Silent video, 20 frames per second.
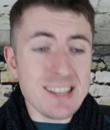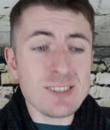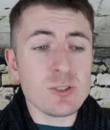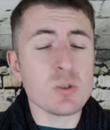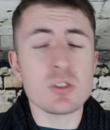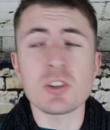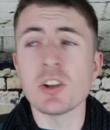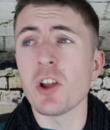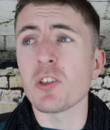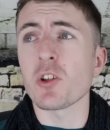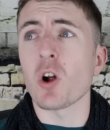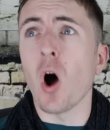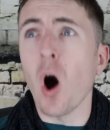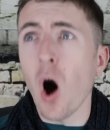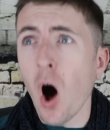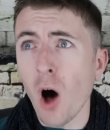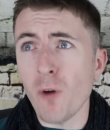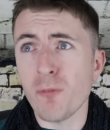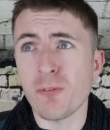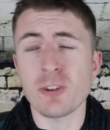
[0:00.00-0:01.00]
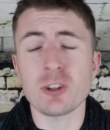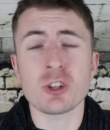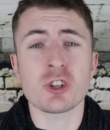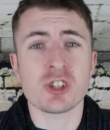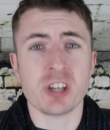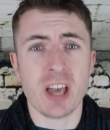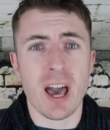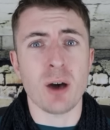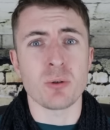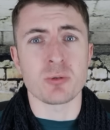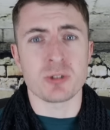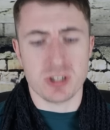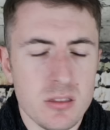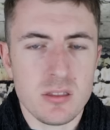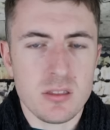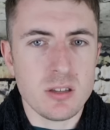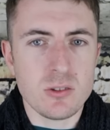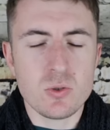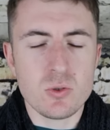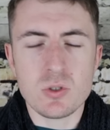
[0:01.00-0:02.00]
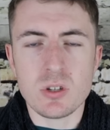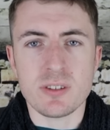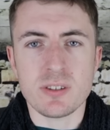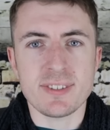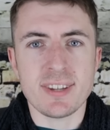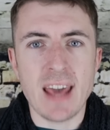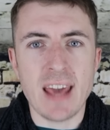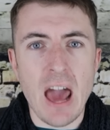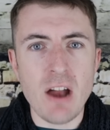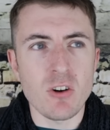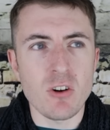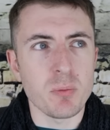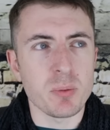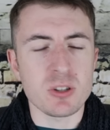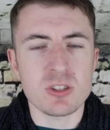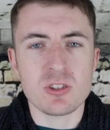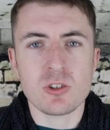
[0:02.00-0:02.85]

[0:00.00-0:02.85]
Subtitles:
This was another awful shout. This was a terrible